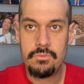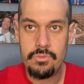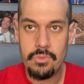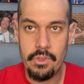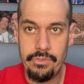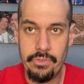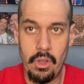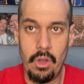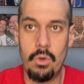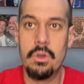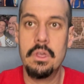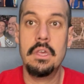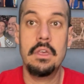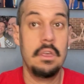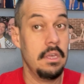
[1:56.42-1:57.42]
So
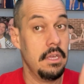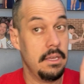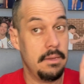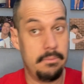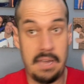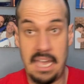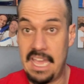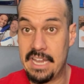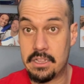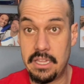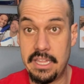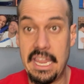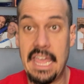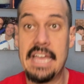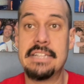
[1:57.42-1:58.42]
I had
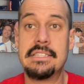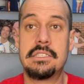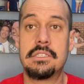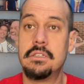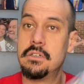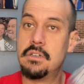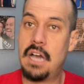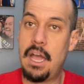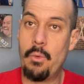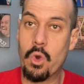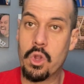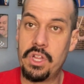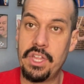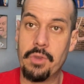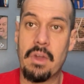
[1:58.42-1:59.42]
clean hands. I wore
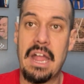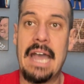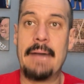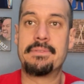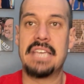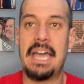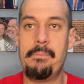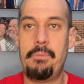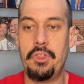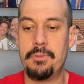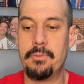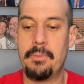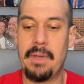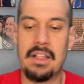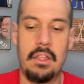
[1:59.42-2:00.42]
clean wraps. I put them
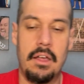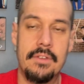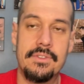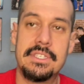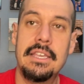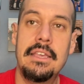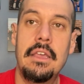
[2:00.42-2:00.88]
in my gloves.